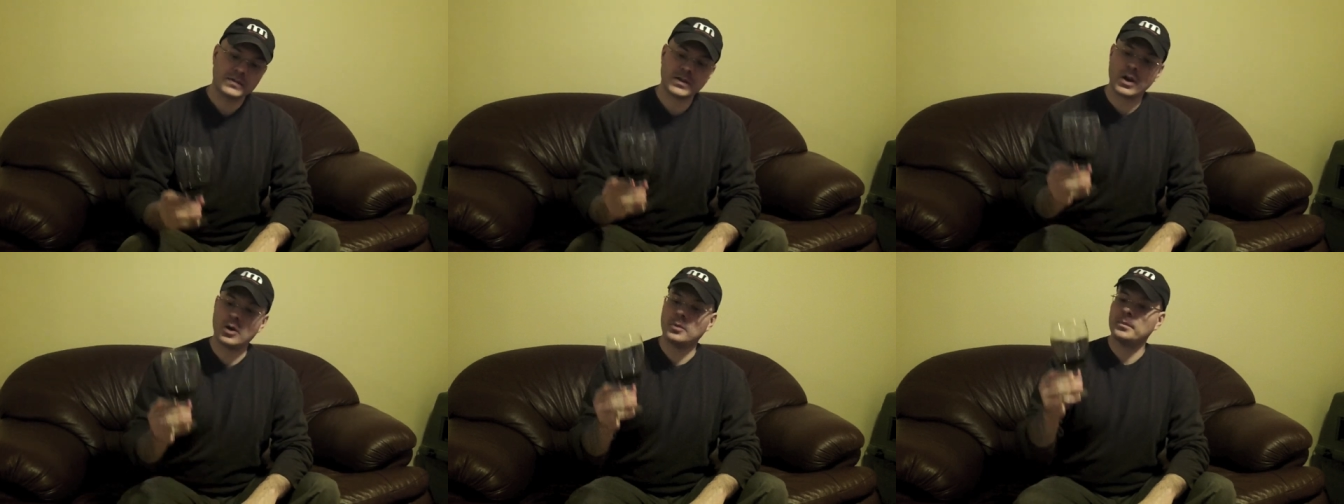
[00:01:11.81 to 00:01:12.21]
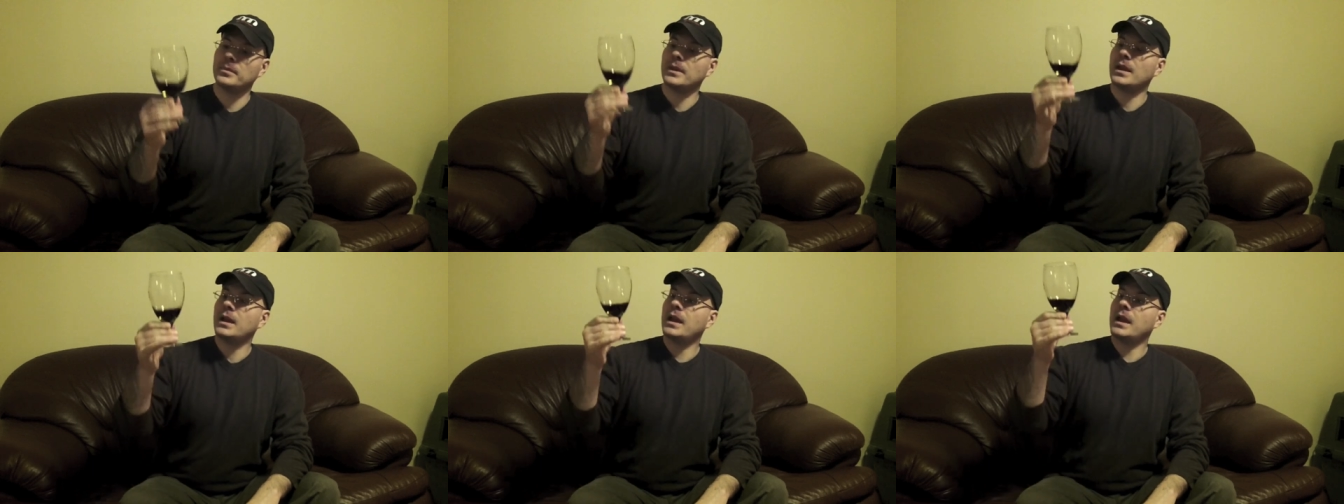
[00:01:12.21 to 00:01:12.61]
So,
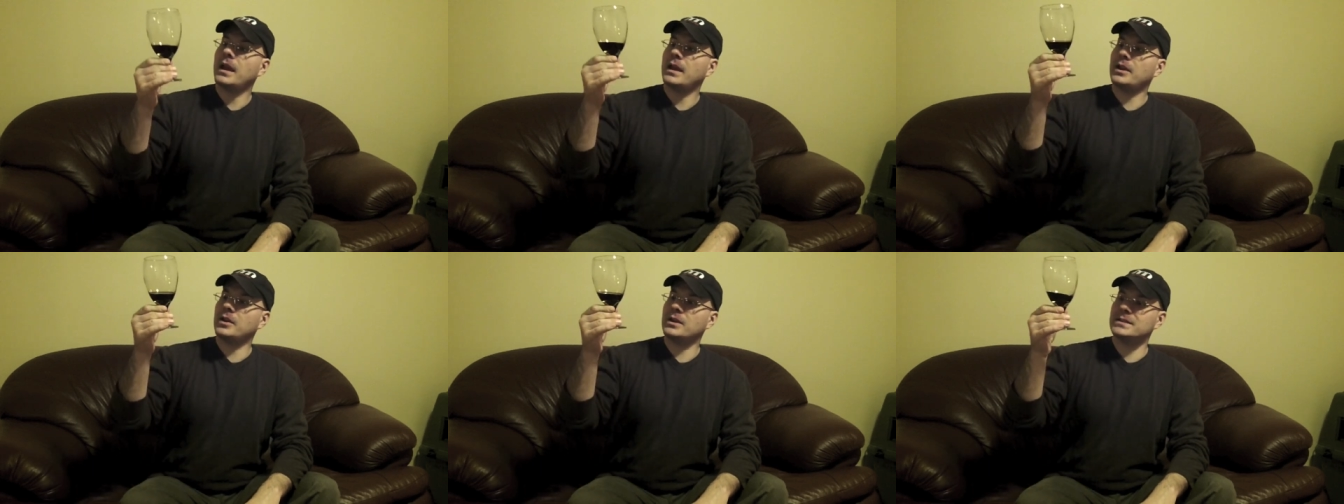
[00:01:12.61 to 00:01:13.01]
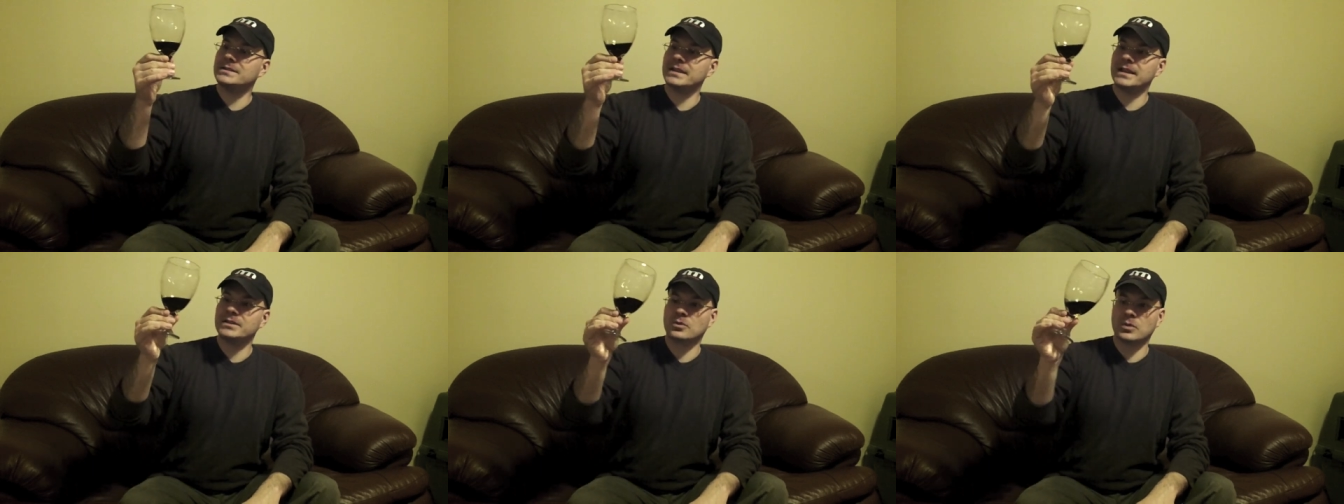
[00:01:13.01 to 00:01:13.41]
you can
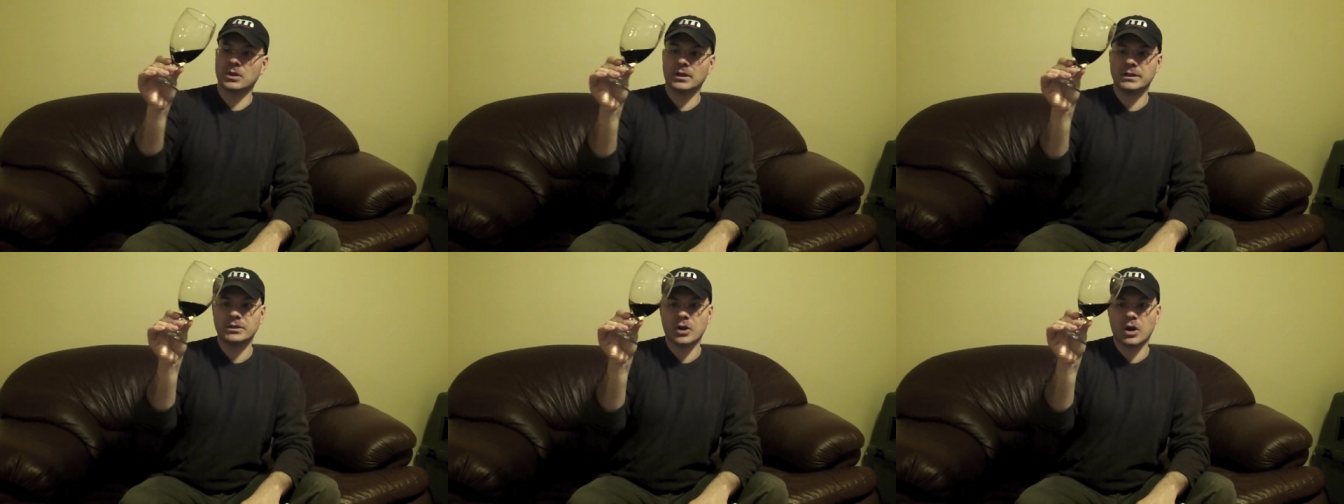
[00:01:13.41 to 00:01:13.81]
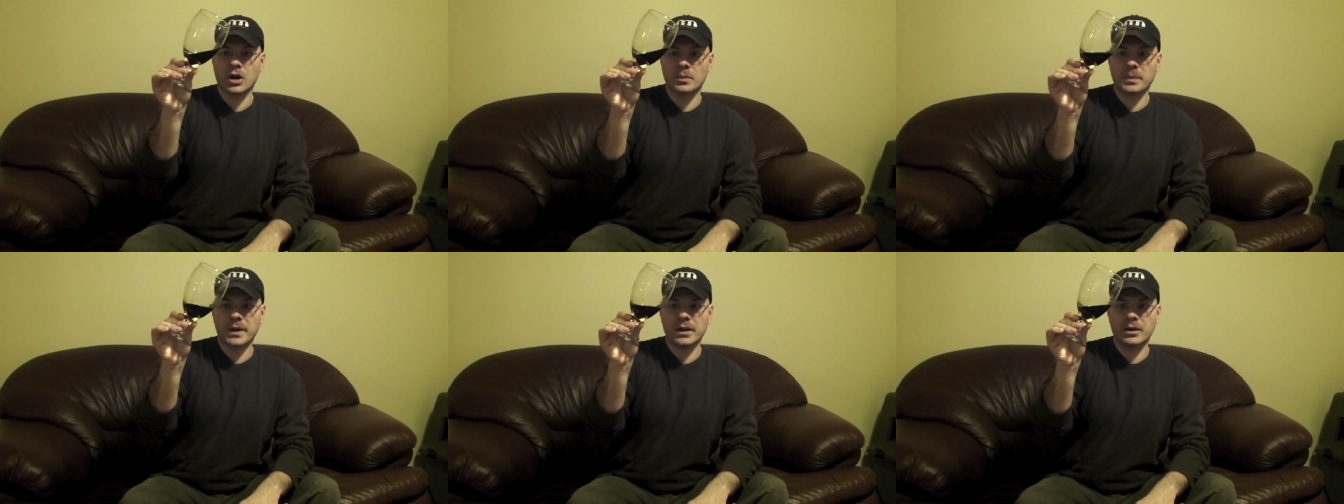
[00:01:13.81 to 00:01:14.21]
see it's a really
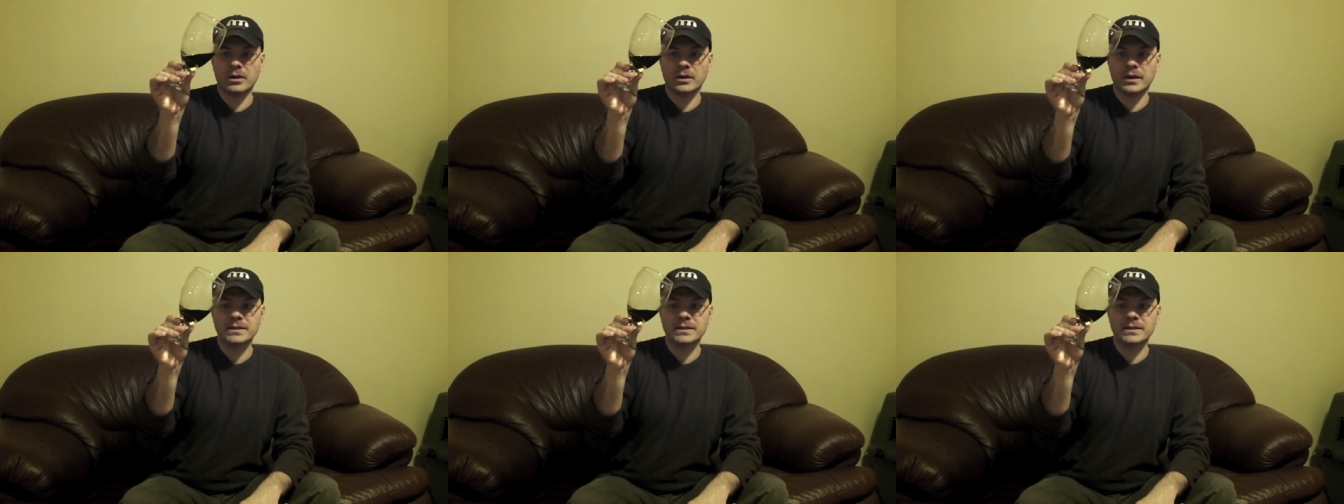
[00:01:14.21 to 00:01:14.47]
dark beer.